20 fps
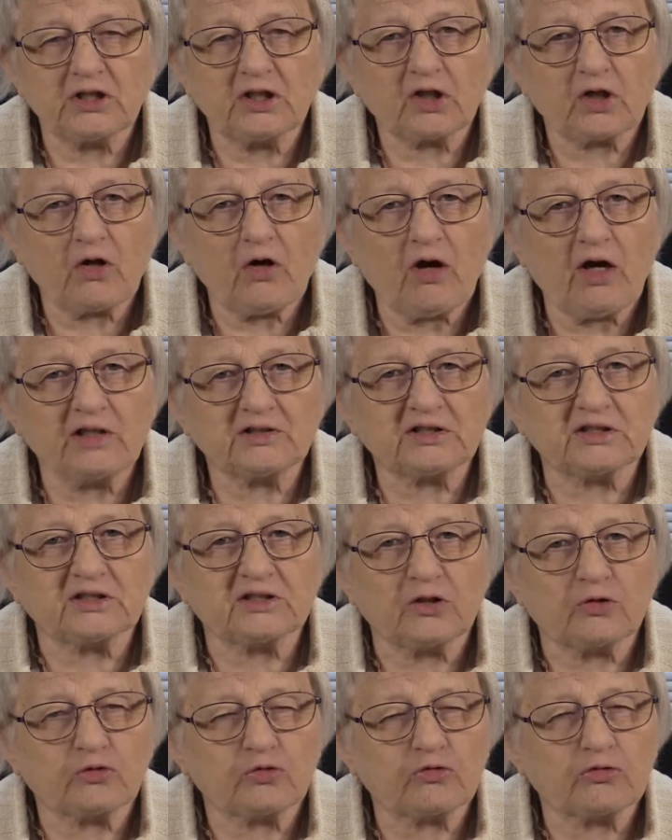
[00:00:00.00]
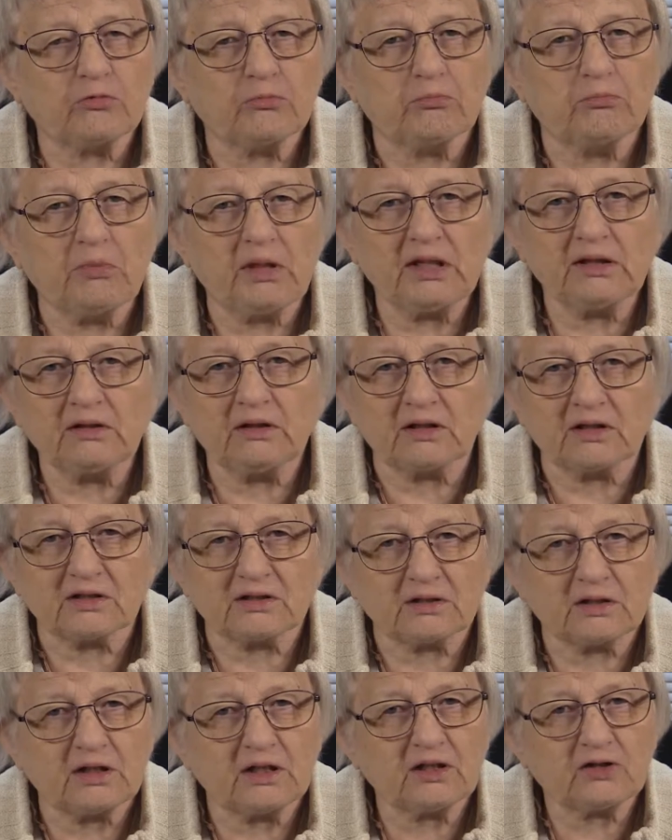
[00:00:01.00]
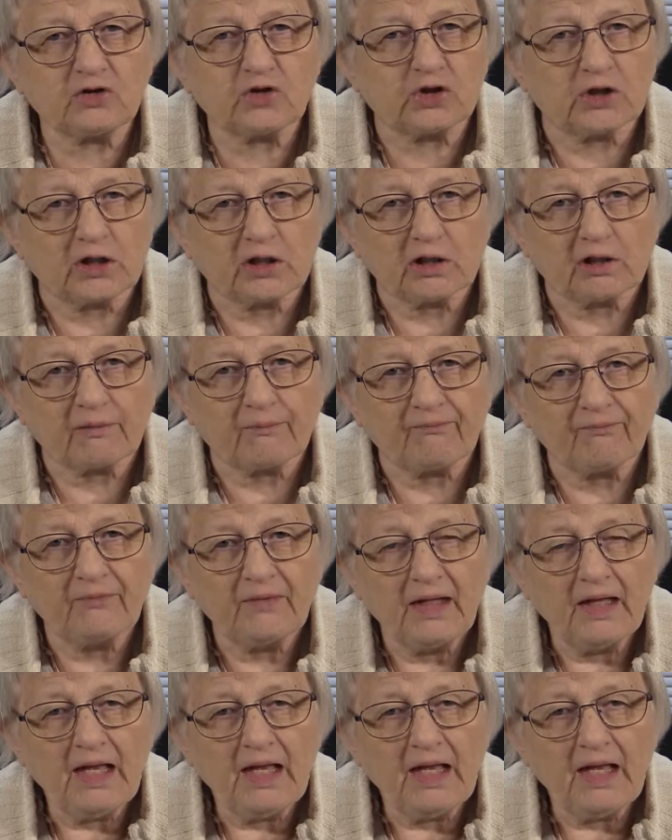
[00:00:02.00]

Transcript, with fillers: it causes a tremendous itching.